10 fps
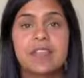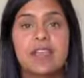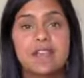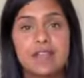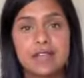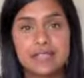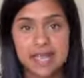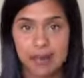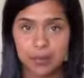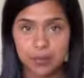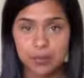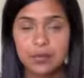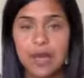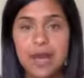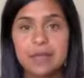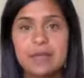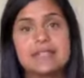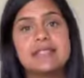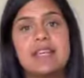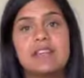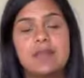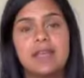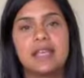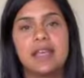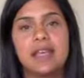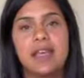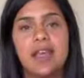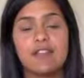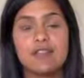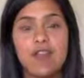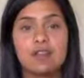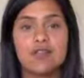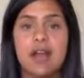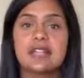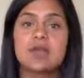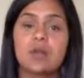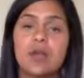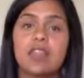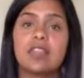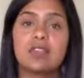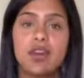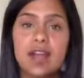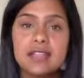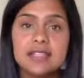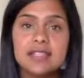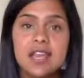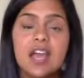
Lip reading: For example, instead of making a fried rice with rice,